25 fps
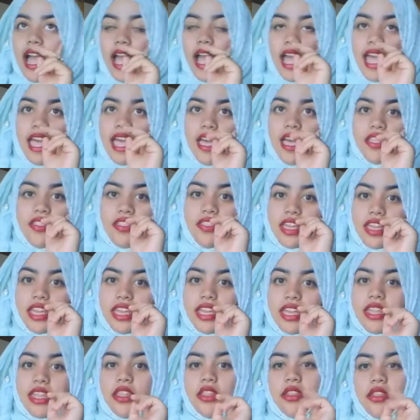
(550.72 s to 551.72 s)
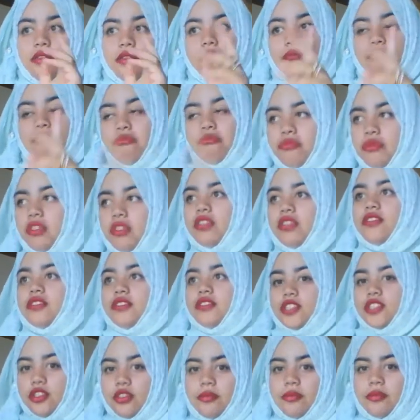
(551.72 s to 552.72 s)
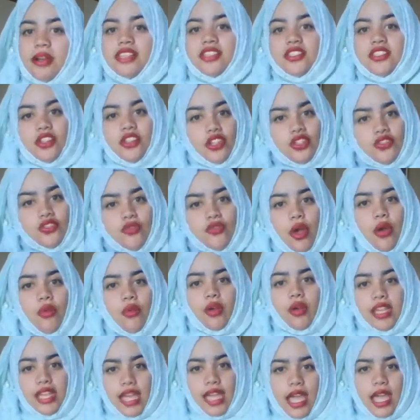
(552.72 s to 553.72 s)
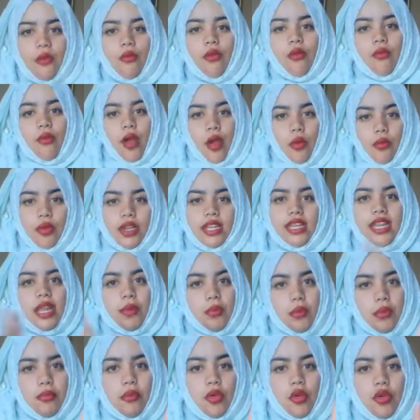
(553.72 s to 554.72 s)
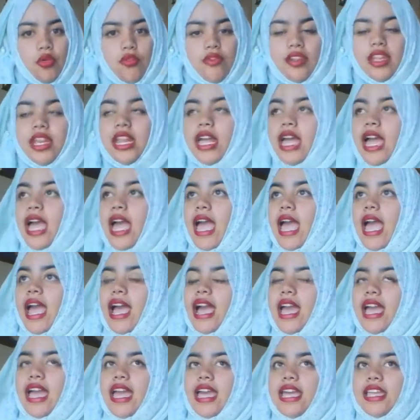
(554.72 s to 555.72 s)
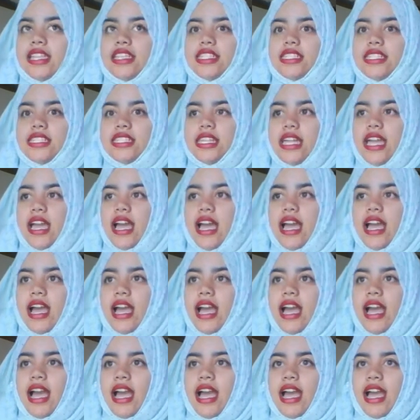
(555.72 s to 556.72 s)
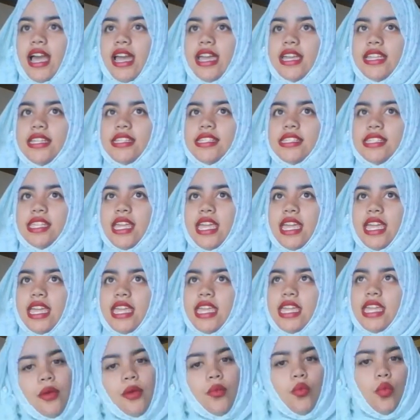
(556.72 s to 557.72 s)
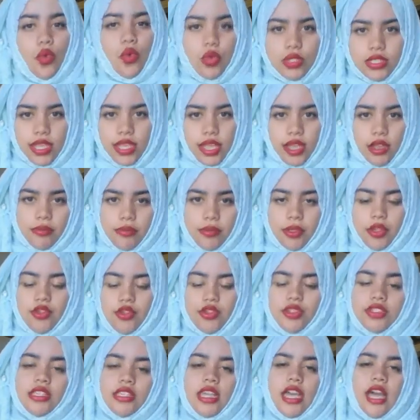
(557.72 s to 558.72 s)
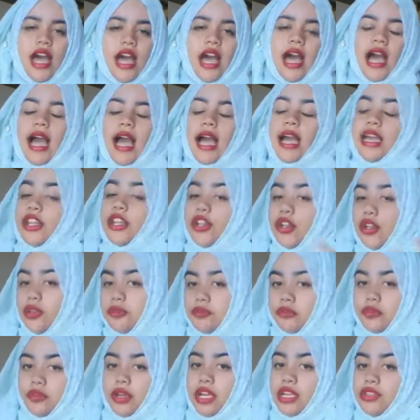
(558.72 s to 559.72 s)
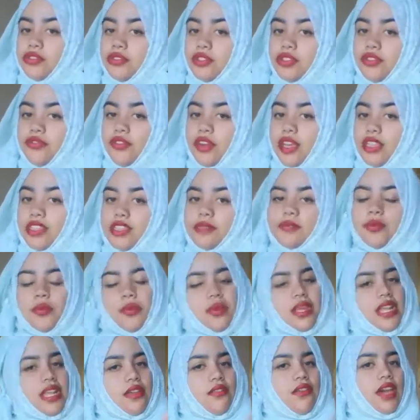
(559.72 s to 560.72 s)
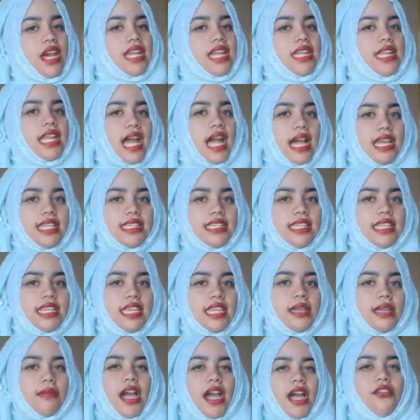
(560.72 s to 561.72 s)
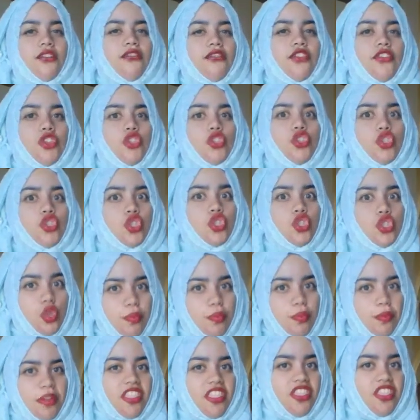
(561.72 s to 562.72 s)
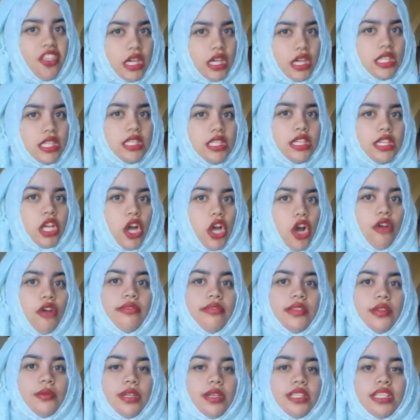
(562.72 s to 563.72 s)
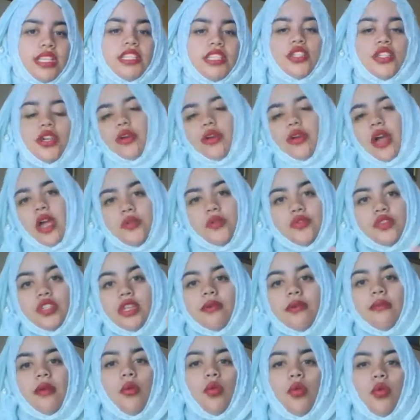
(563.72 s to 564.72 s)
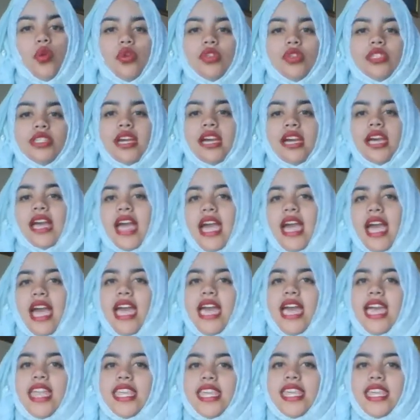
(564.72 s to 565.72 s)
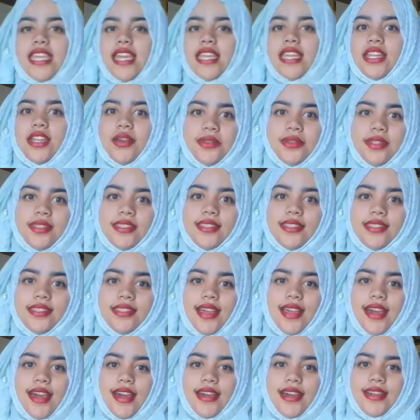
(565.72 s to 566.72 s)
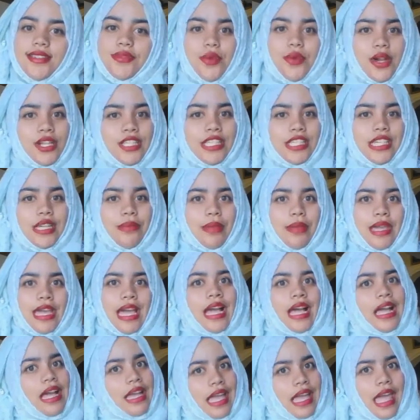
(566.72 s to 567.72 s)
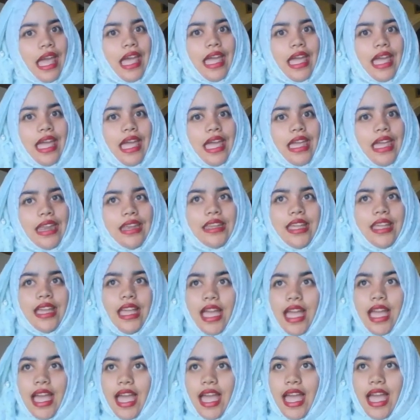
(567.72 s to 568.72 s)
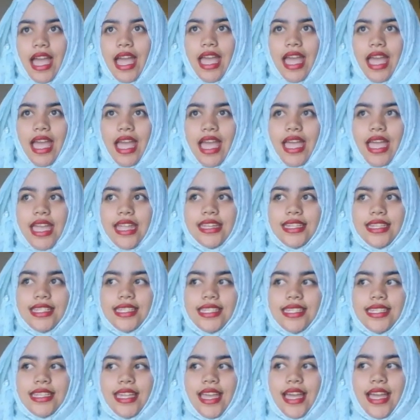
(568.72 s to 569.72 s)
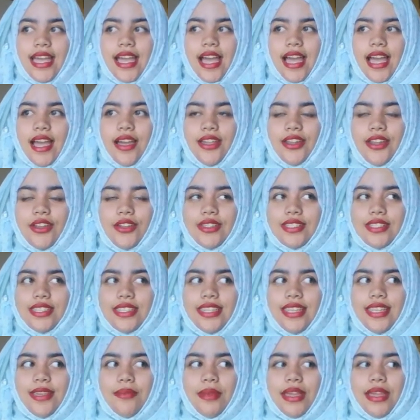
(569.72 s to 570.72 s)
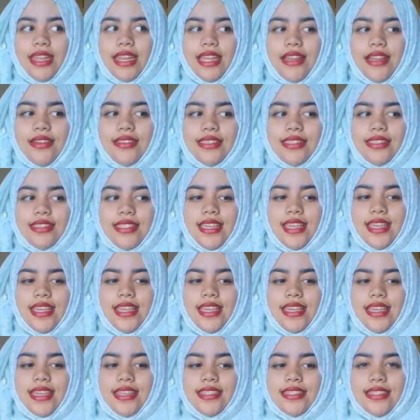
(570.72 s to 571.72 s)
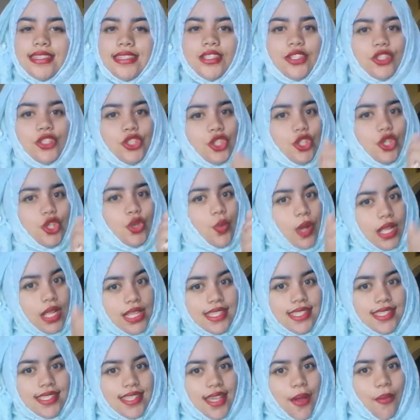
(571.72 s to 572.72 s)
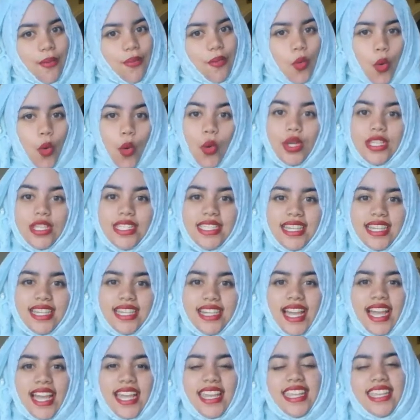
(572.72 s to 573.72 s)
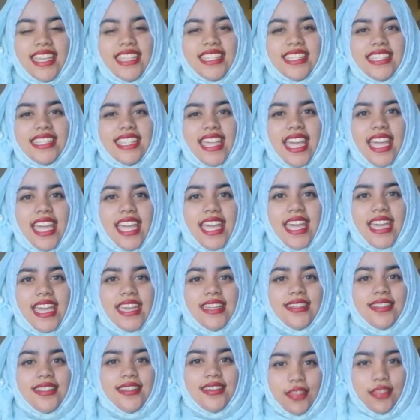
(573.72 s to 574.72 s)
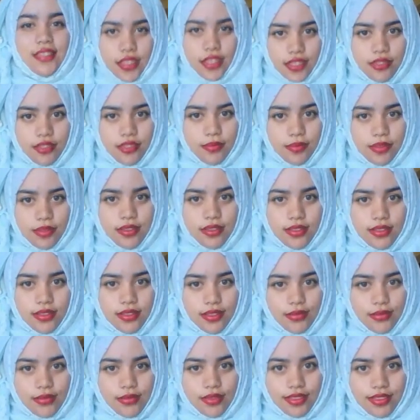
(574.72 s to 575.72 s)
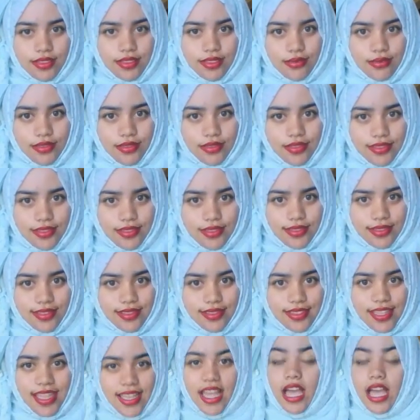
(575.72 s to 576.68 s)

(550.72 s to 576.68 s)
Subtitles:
And then so the bus starts rolling, and we're rolling and we're moving, and I take my water out, because I don't know if you guys also find this, but whenever I eat ice cream, I feel super thirsty afterwards. And so I was drinking my water, and then I noticed this guy was watching me again. And I looked at him and I said, do you want some water? And he said, yes please, I want some water.